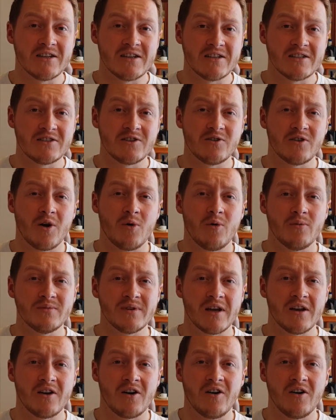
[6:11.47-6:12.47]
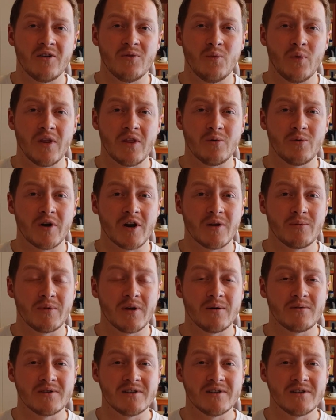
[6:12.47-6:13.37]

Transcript: Still no update on whether we're going to be able